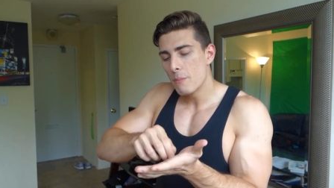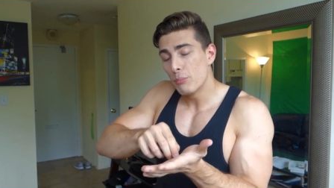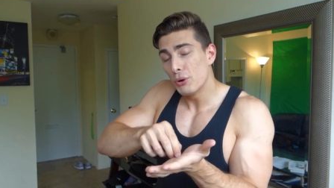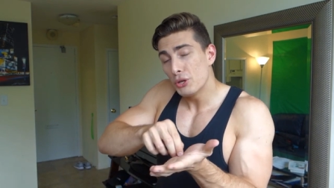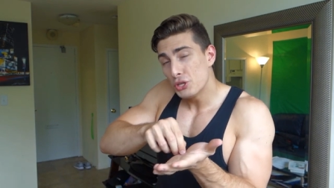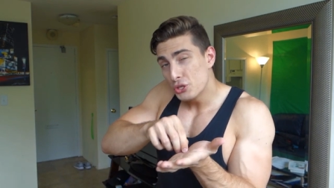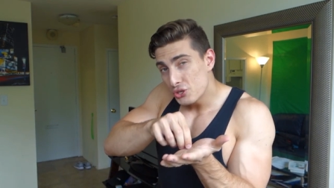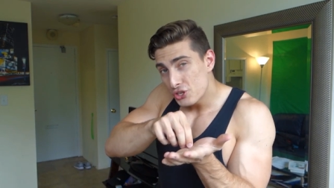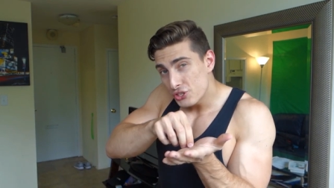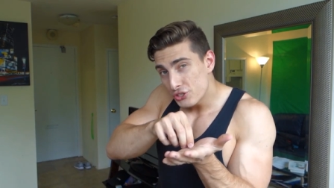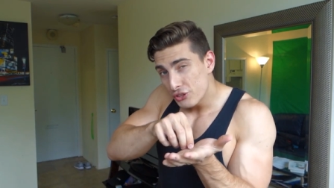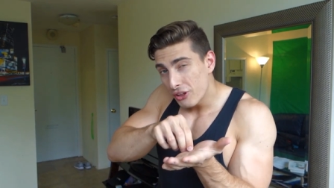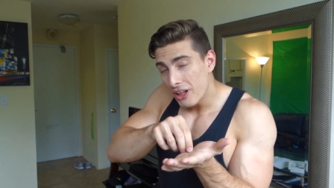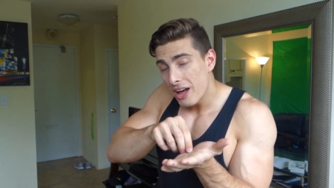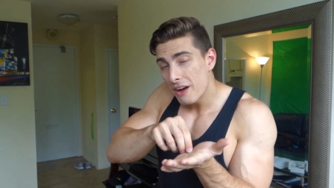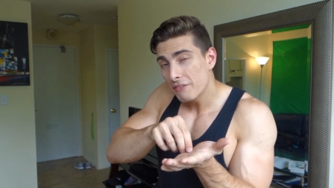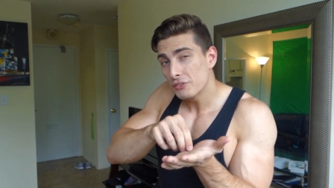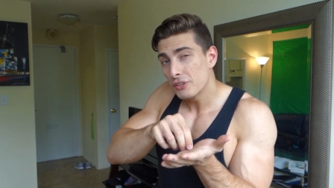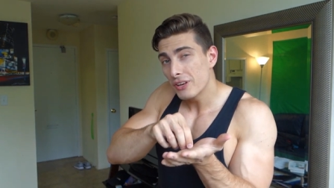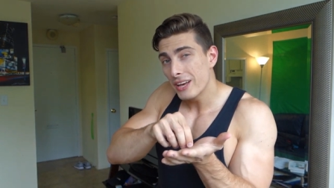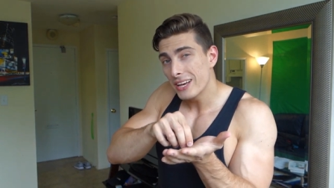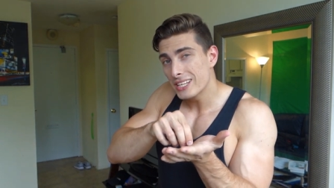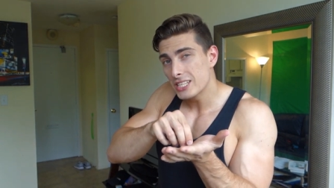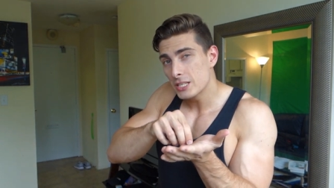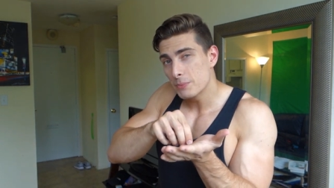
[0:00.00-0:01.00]
but you still have
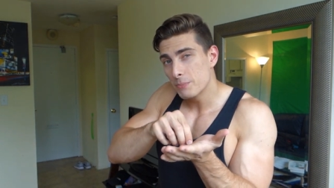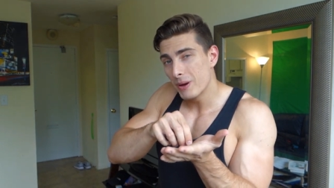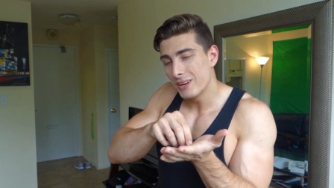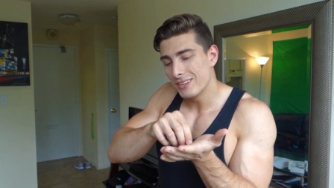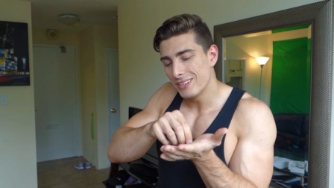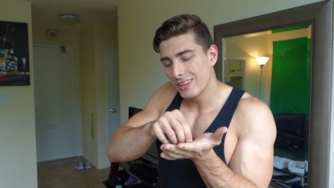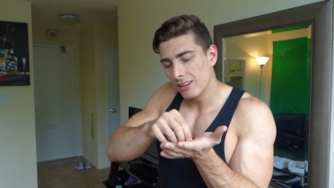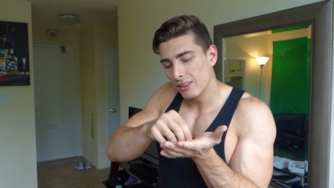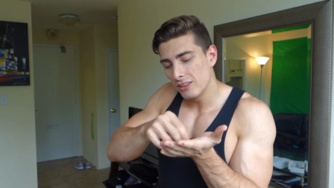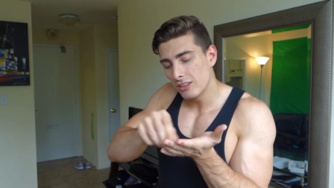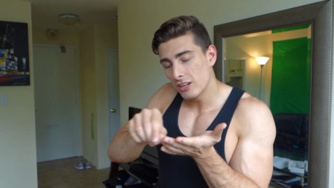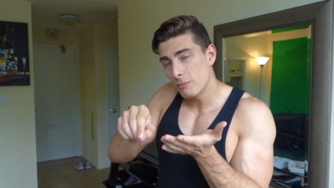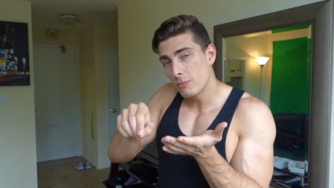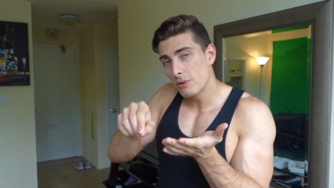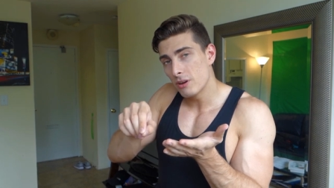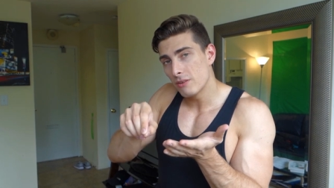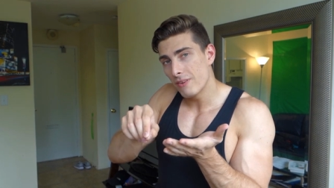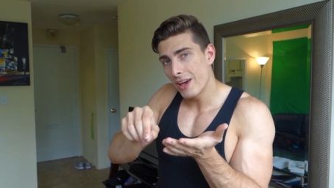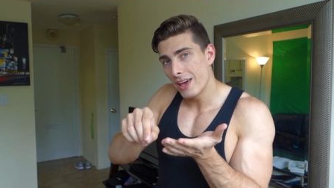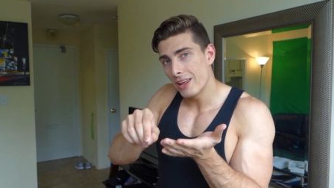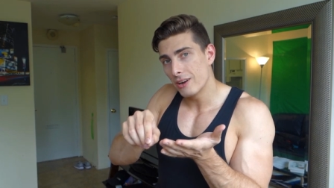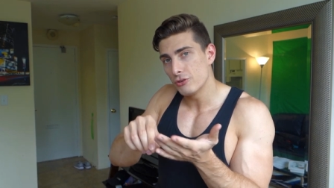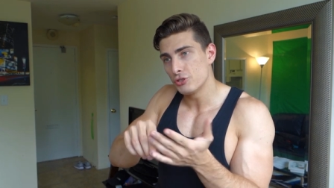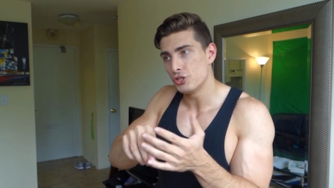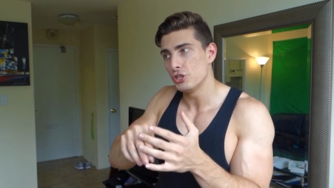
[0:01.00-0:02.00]
to expend a little bit of
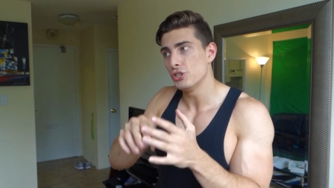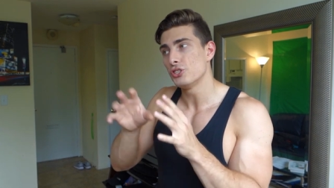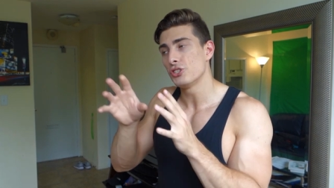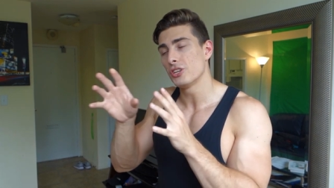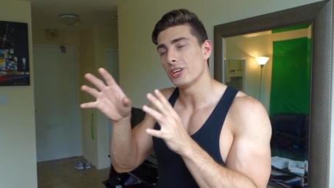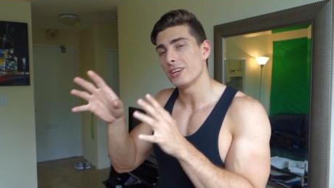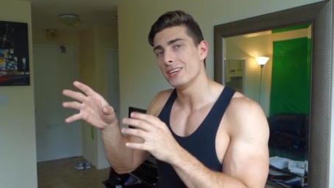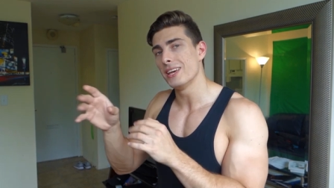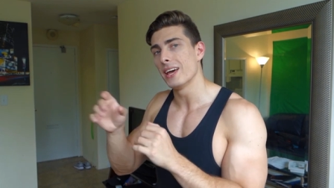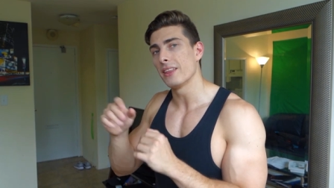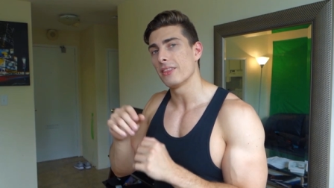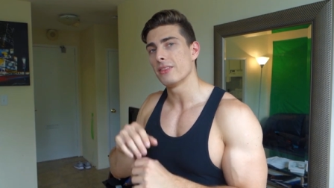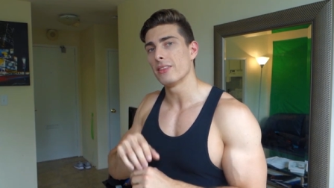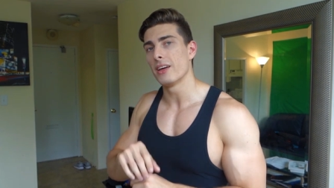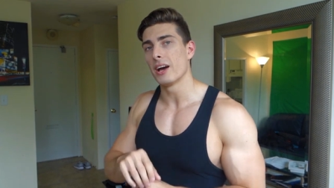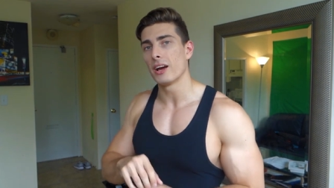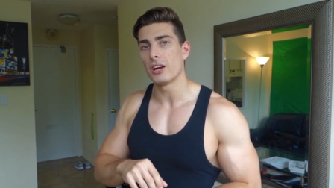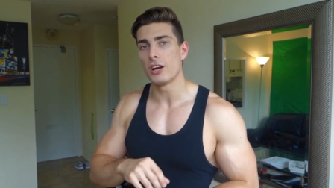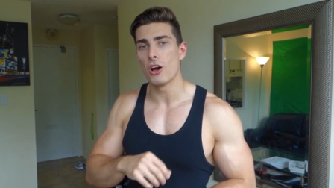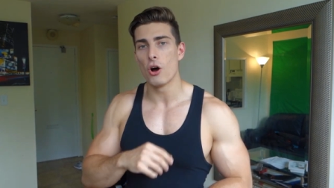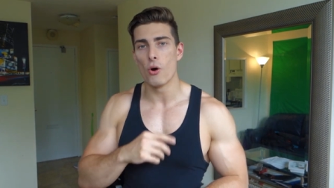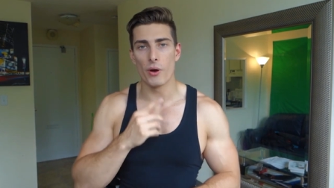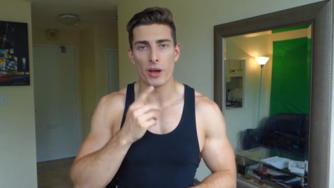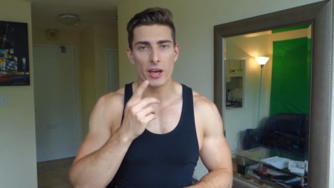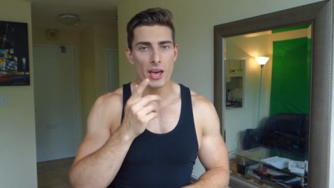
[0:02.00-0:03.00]
energy to get that
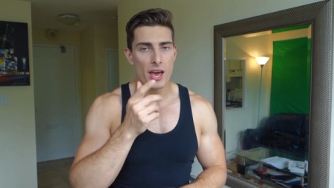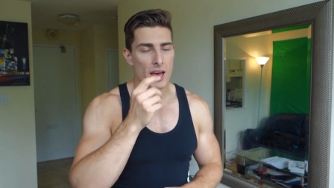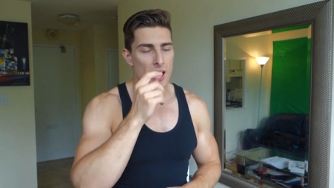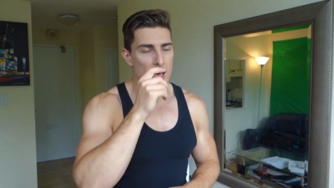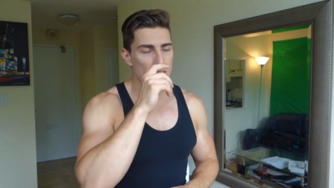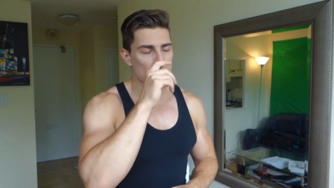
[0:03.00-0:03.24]
going.